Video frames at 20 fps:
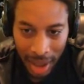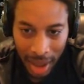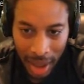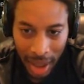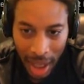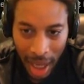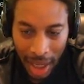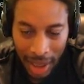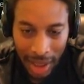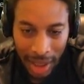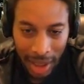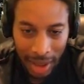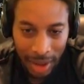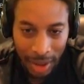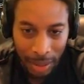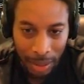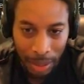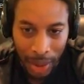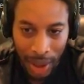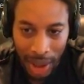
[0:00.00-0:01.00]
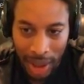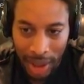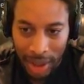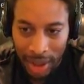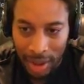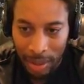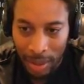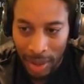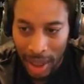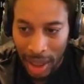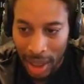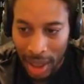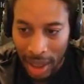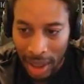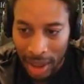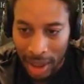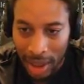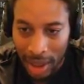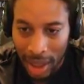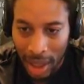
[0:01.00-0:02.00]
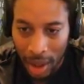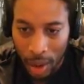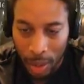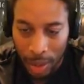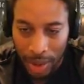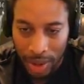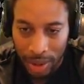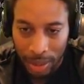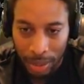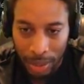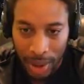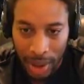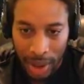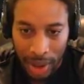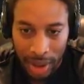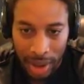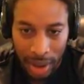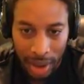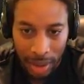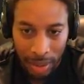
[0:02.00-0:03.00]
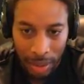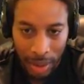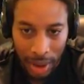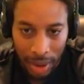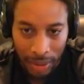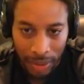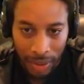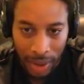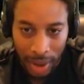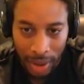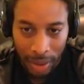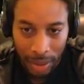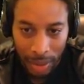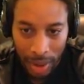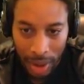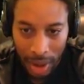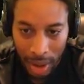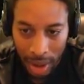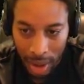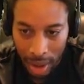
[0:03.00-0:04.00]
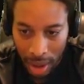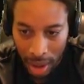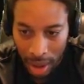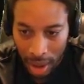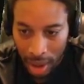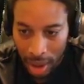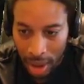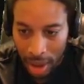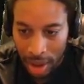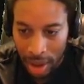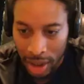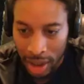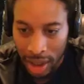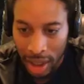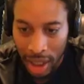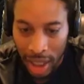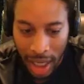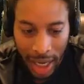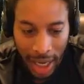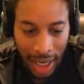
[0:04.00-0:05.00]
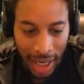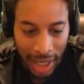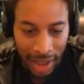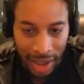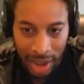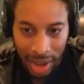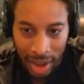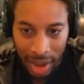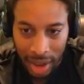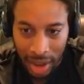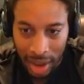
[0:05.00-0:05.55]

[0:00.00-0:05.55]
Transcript: I need some bullets, man. I need I hope it's some bullets in this motherfucker, man. Yes.